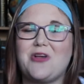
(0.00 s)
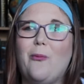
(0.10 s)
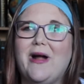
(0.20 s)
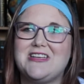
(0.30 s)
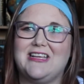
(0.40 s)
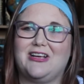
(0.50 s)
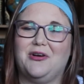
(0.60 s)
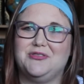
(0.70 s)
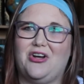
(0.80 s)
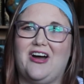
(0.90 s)
so much that
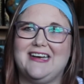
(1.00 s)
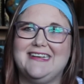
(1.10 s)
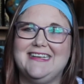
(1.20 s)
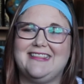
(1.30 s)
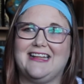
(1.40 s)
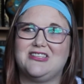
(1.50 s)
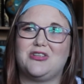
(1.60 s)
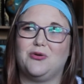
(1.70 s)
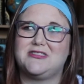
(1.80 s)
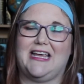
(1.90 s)
goes on in it that's
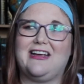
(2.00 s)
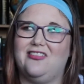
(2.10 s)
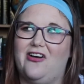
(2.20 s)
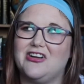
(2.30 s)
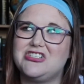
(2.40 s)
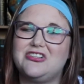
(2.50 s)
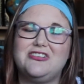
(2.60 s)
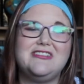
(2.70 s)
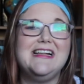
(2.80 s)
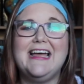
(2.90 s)
so
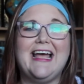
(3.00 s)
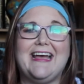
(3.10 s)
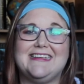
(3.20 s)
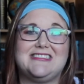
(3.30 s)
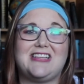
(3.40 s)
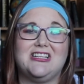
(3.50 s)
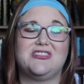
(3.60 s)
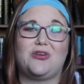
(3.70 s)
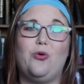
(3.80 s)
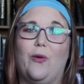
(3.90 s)
psychological and it's done
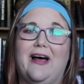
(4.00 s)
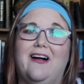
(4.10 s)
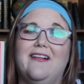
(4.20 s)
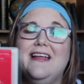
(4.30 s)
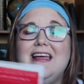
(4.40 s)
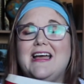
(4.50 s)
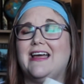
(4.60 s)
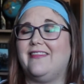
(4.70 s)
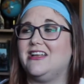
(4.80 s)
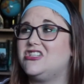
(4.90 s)
so well.
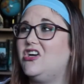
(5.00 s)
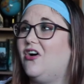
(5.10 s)
And then she